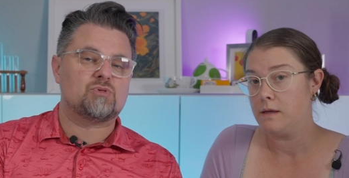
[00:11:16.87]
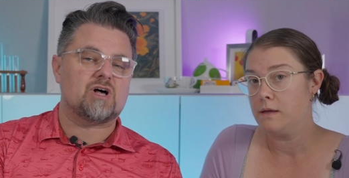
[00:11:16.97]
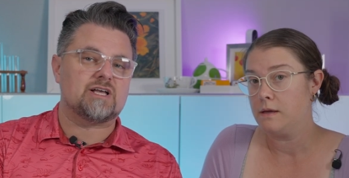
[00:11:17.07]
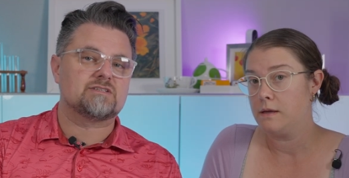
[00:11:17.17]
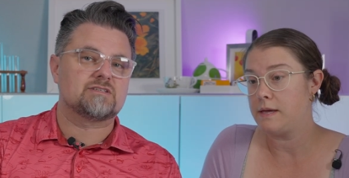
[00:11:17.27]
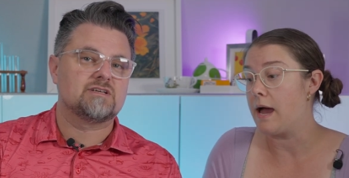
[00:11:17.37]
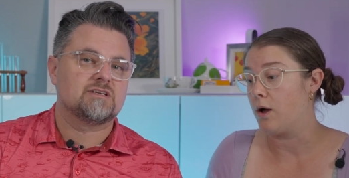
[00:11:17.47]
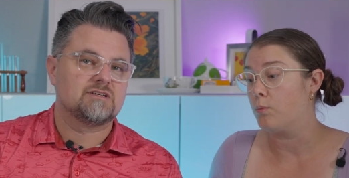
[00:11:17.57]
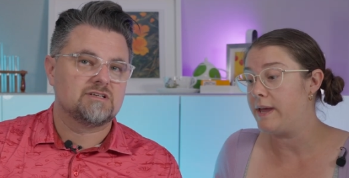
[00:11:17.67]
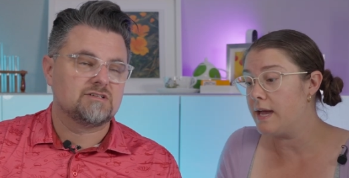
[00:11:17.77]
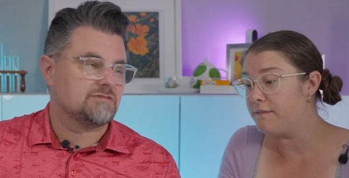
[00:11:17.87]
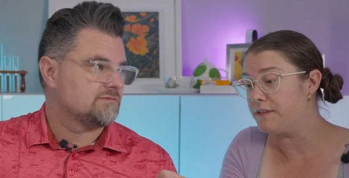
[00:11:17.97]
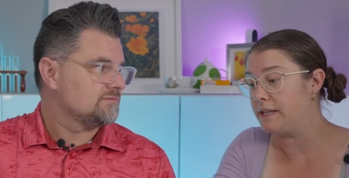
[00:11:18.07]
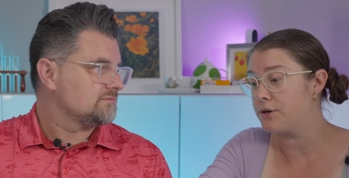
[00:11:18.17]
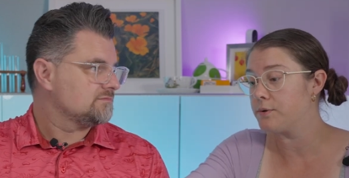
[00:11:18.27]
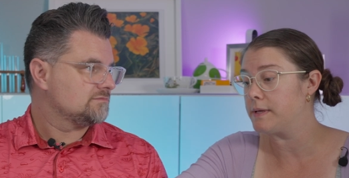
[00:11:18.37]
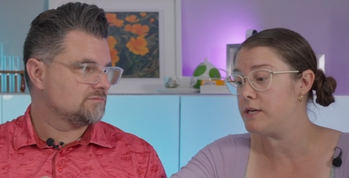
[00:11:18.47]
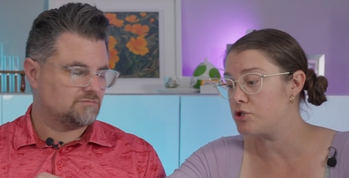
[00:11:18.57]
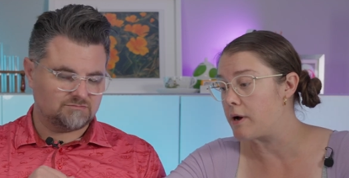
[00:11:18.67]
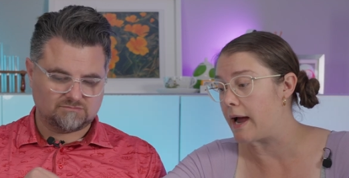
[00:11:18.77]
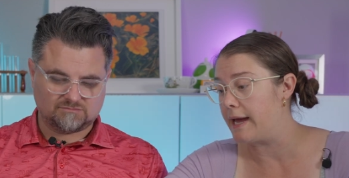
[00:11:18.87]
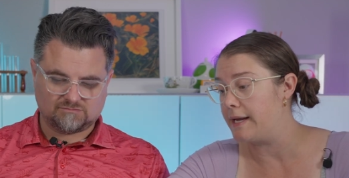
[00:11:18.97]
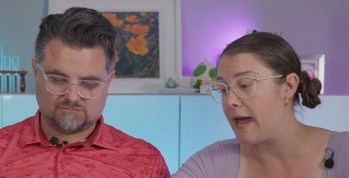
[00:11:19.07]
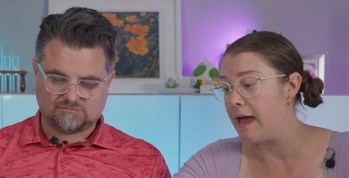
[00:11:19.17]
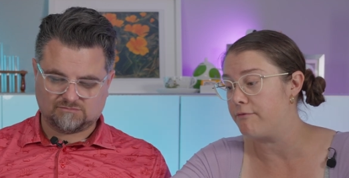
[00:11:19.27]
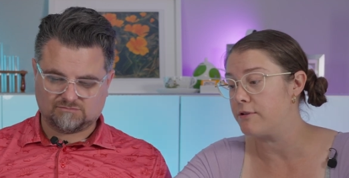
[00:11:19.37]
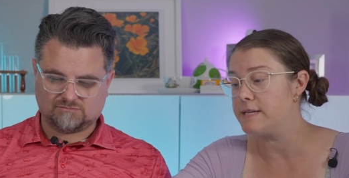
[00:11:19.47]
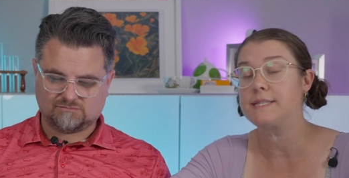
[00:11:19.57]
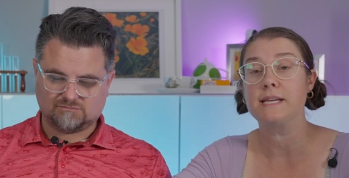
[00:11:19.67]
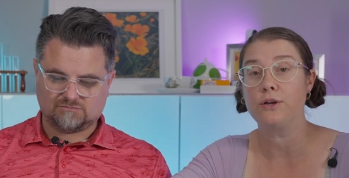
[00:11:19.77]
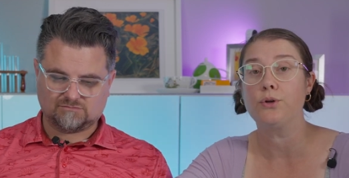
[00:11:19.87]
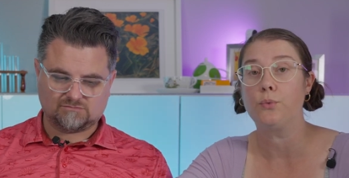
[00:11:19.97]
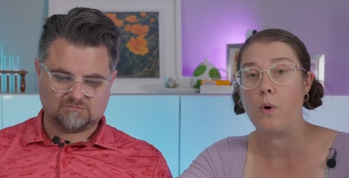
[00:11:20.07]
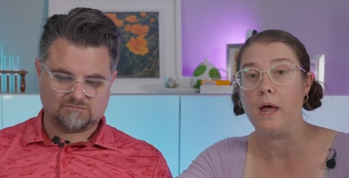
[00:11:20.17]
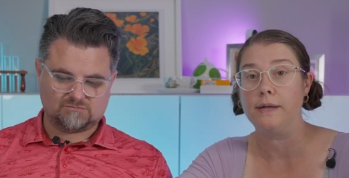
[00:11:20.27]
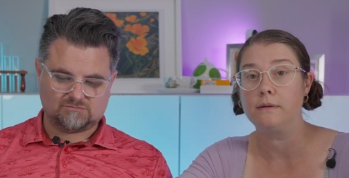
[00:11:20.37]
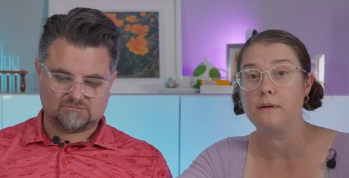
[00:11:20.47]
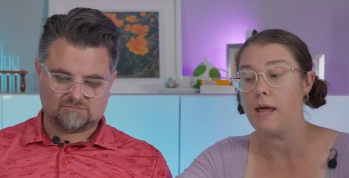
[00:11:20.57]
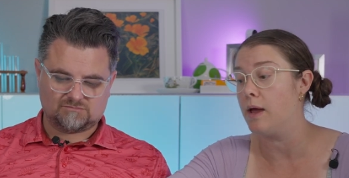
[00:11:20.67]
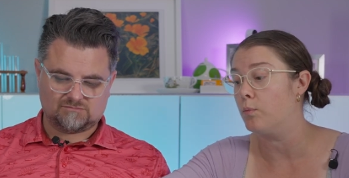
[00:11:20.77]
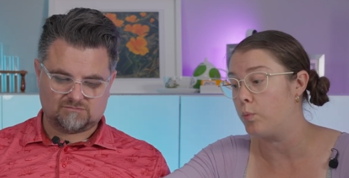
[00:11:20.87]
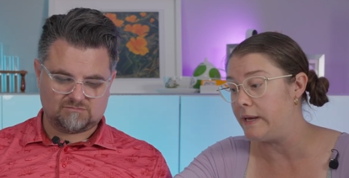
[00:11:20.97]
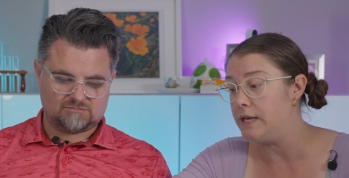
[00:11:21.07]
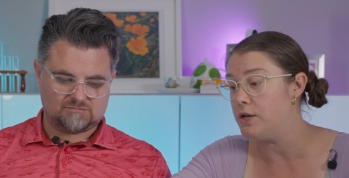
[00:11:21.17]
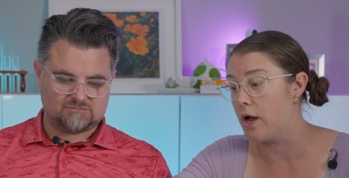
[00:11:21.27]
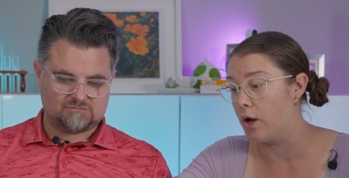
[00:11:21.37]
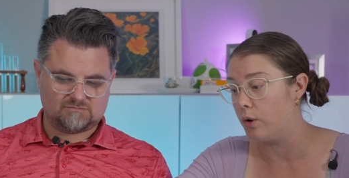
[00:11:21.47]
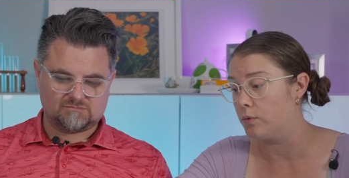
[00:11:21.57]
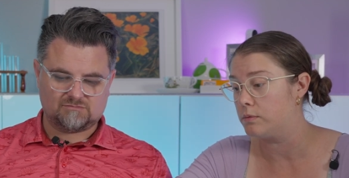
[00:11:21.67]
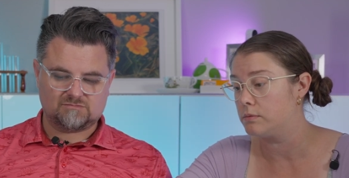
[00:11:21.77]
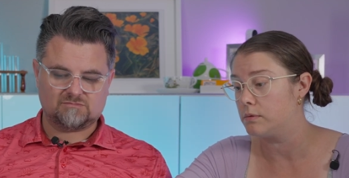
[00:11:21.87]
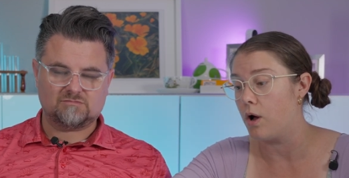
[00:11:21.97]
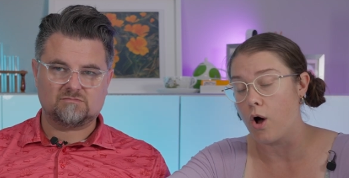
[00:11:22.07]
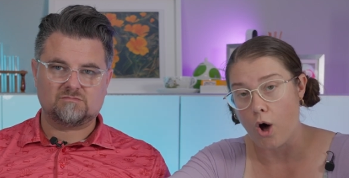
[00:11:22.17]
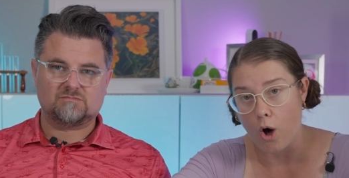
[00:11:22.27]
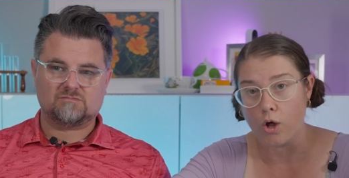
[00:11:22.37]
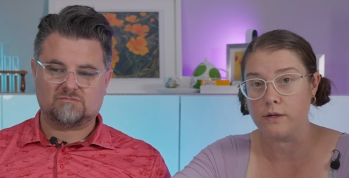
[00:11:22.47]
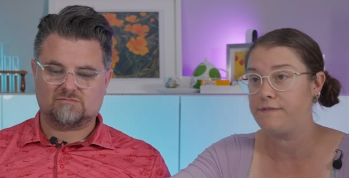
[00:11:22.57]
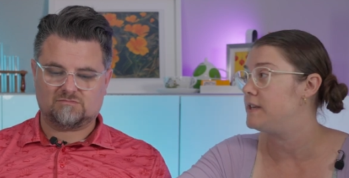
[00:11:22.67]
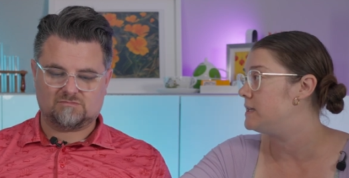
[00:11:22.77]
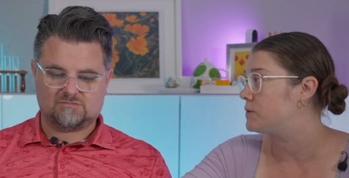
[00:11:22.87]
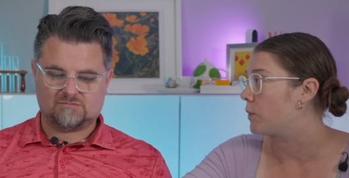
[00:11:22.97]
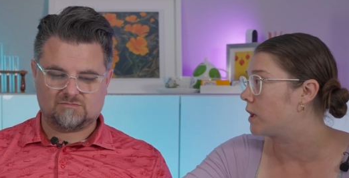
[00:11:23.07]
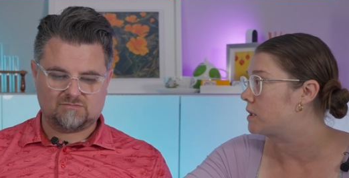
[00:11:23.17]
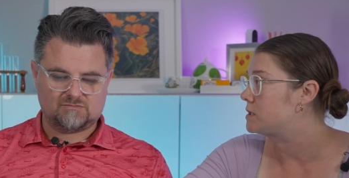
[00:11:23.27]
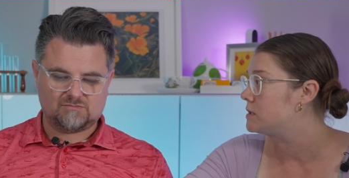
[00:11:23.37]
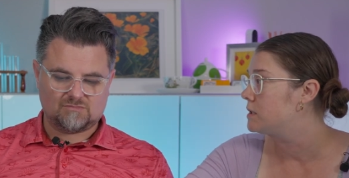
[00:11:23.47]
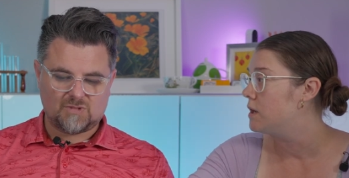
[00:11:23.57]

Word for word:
Speaker 1: Plus.
Speaker 2: Yeah, we have literally tried every single one, and we know all of these worked.